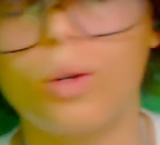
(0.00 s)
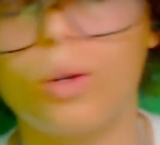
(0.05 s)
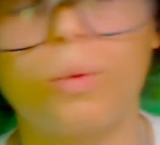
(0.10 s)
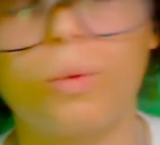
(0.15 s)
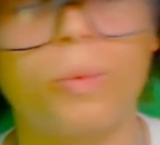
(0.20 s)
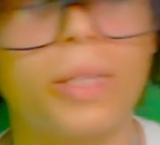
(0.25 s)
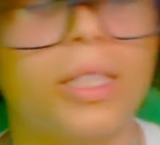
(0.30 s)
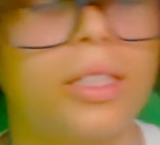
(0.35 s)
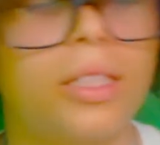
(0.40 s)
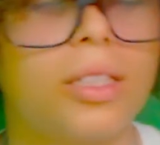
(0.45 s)
one
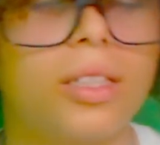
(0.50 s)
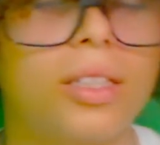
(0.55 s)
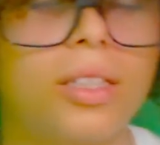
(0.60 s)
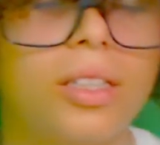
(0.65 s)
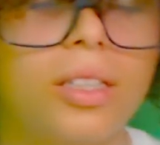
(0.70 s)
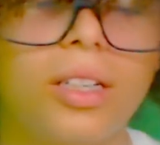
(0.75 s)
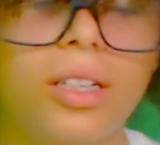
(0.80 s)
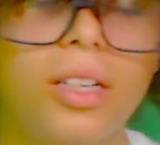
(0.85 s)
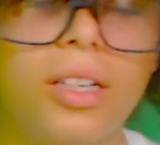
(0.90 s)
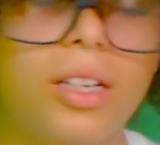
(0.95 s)
with the
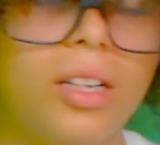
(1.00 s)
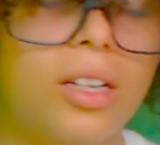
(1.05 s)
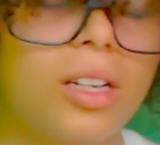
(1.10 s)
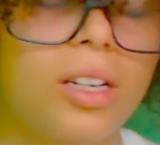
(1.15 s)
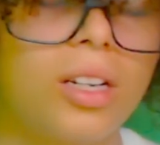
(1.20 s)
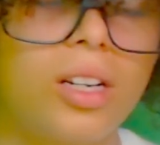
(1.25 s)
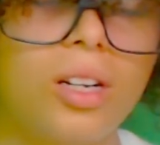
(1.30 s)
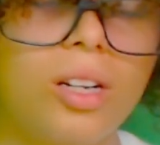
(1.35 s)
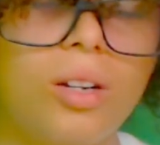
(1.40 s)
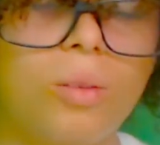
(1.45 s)

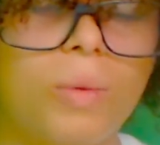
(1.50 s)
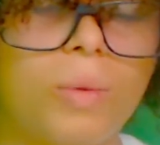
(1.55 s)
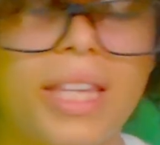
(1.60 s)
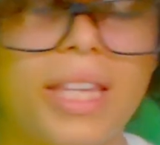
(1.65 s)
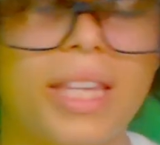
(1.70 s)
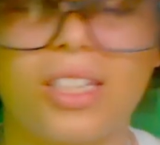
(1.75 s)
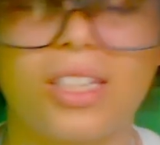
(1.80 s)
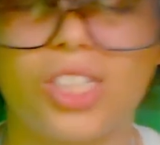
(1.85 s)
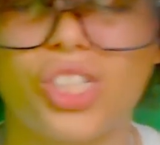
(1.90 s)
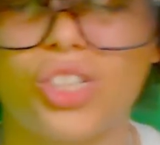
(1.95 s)
with
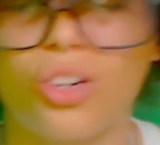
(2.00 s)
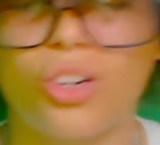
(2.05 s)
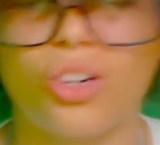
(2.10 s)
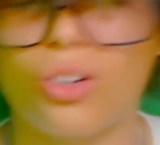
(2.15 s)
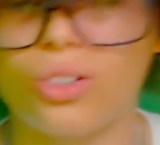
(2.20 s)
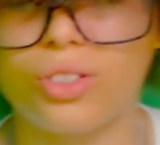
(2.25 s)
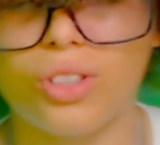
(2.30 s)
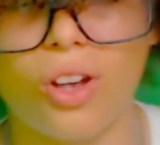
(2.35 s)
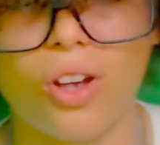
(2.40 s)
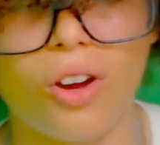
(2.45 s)
the shirts